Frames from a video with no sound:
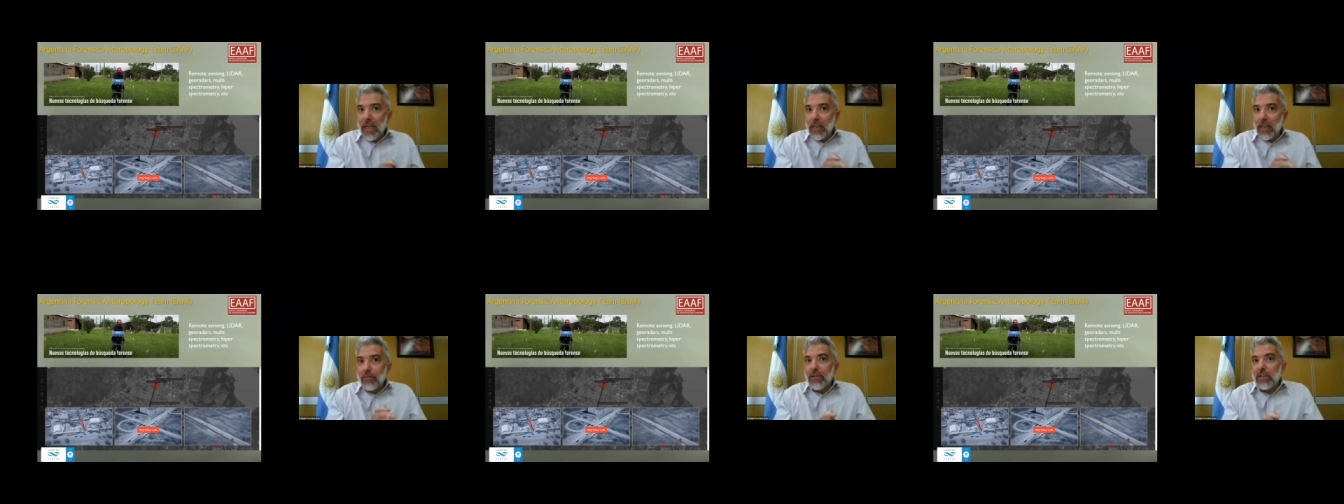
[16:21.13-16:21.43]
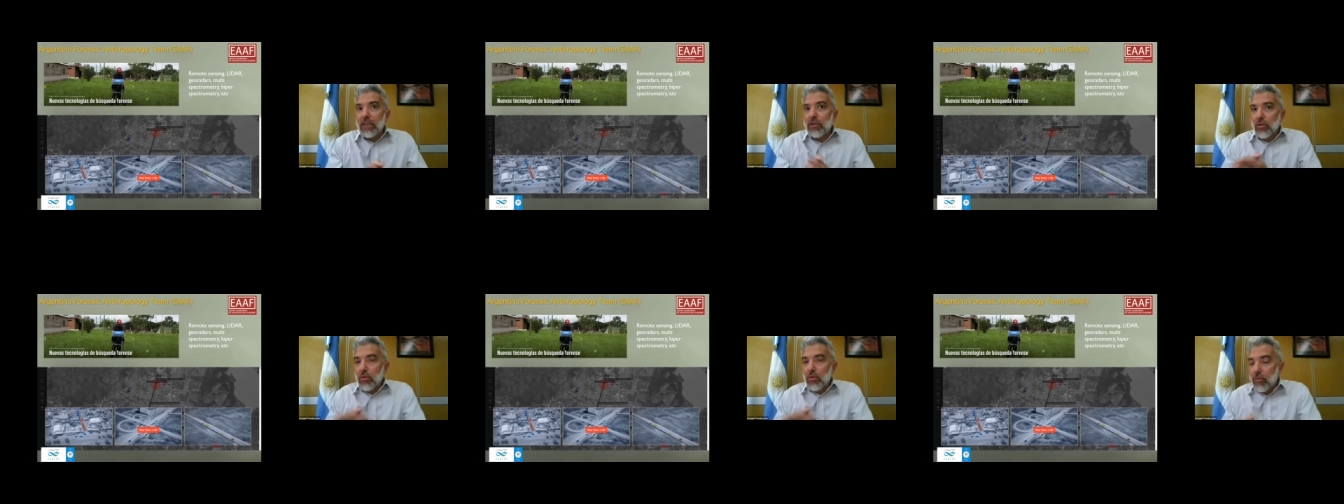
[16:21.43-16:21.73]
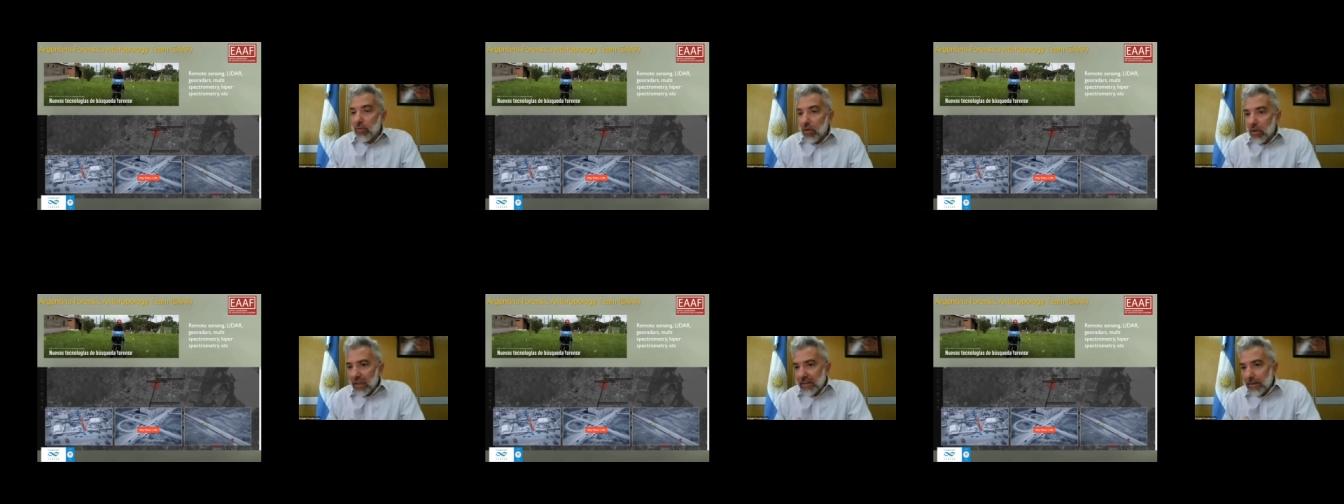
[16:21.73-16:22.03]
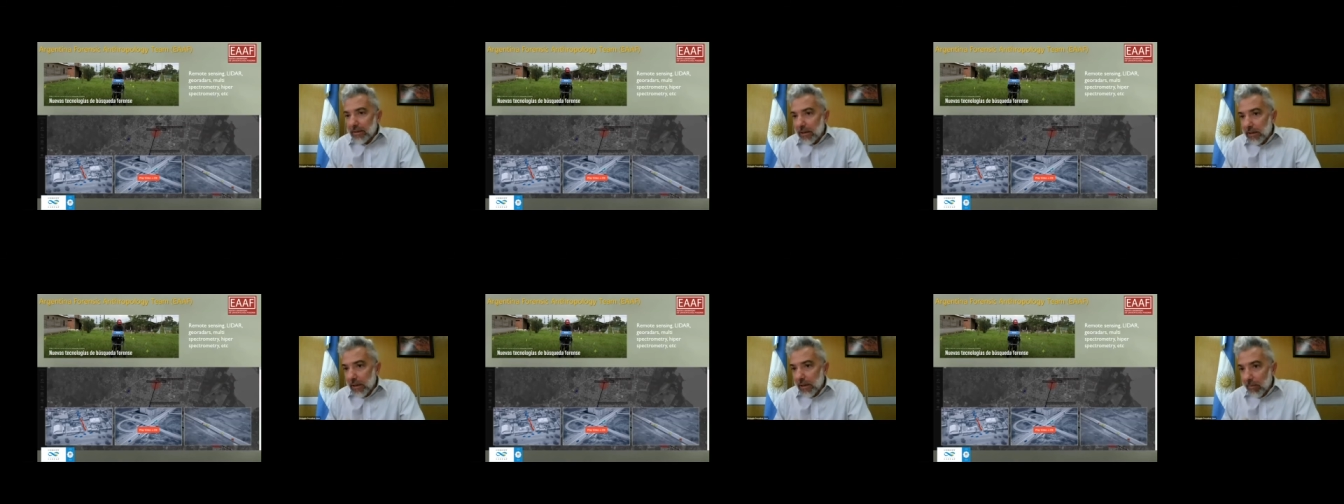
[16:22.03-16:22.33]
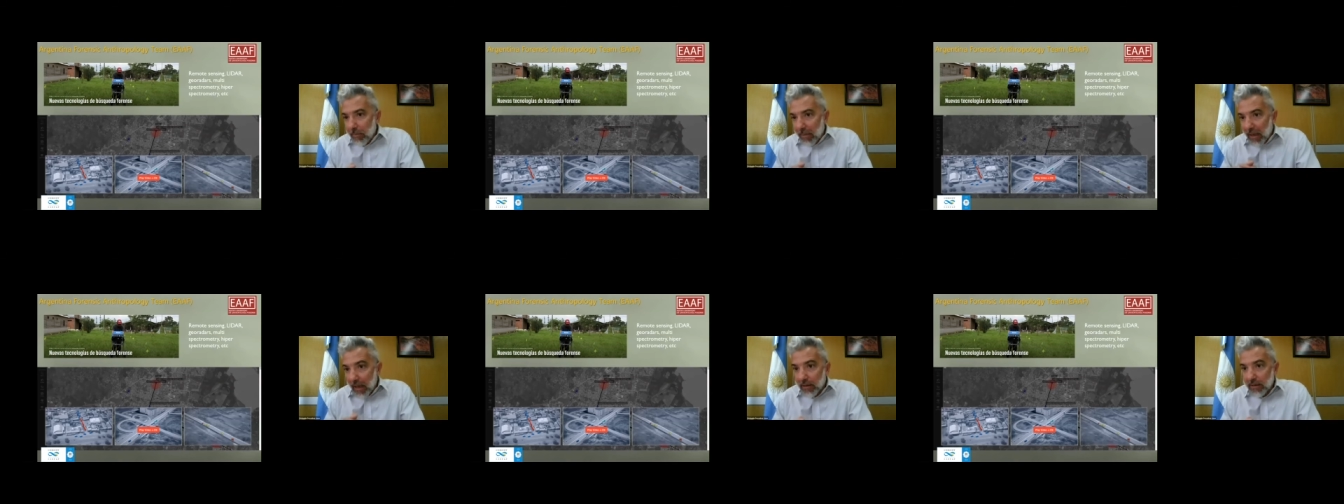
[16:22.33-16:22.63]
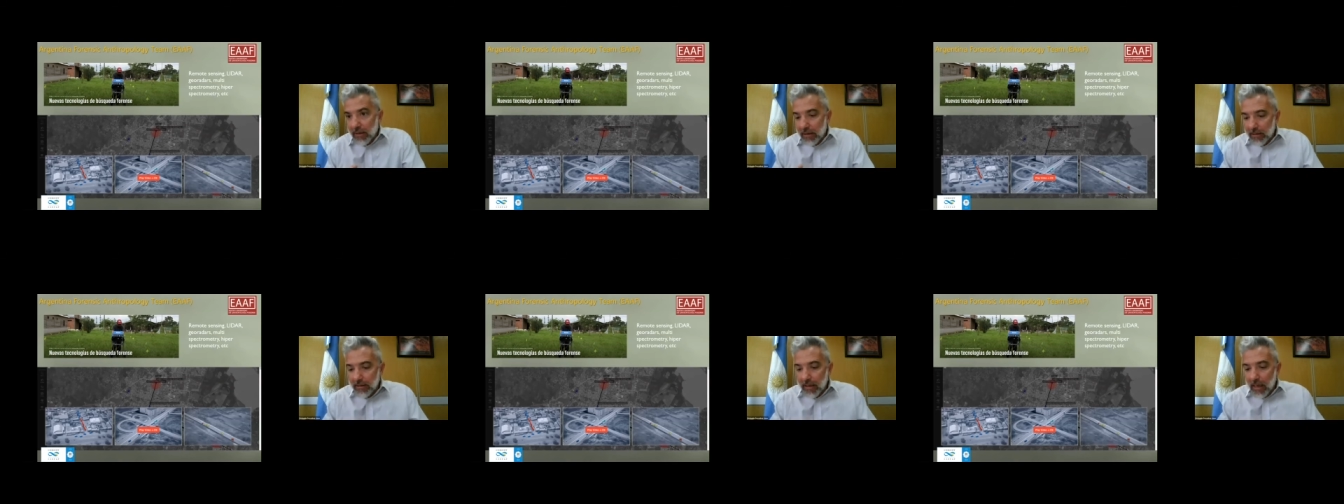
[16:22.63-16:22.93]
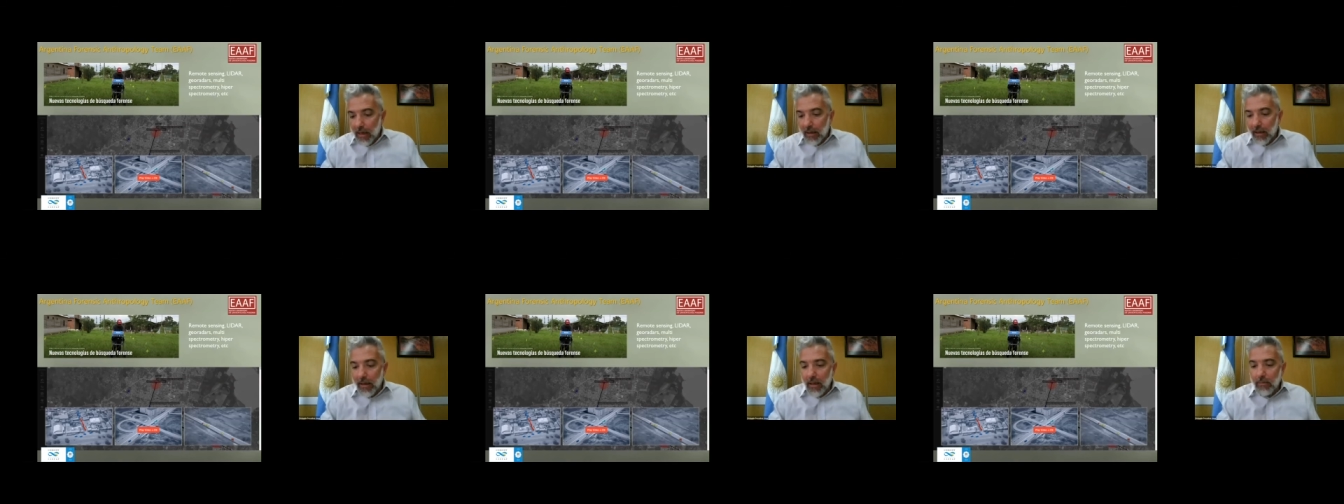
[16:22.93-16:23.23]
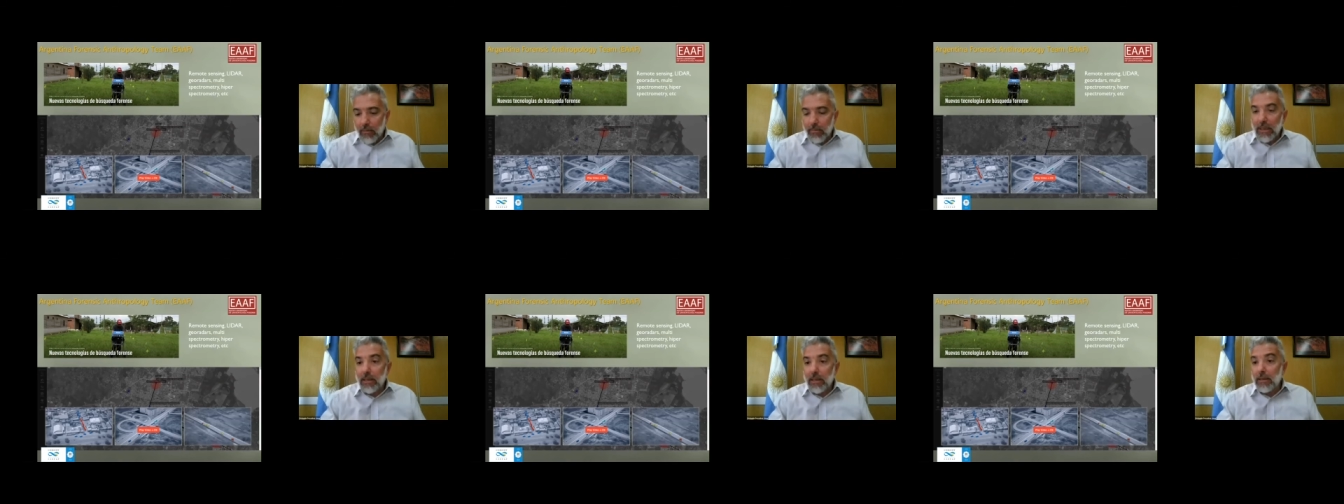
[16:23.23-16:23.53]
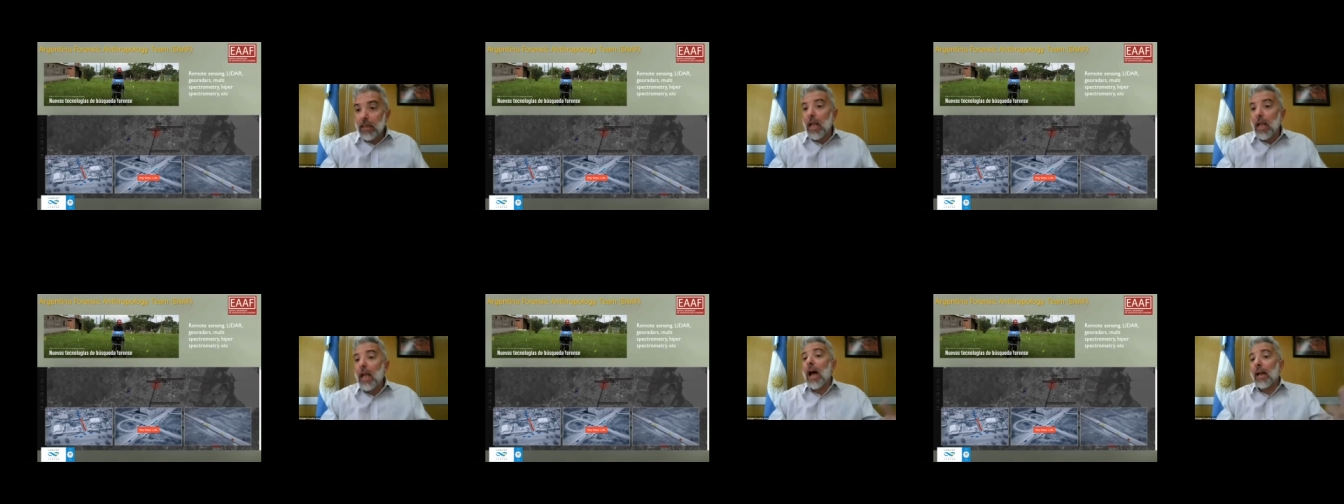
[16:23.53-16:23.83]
benefits to forensic practice are evident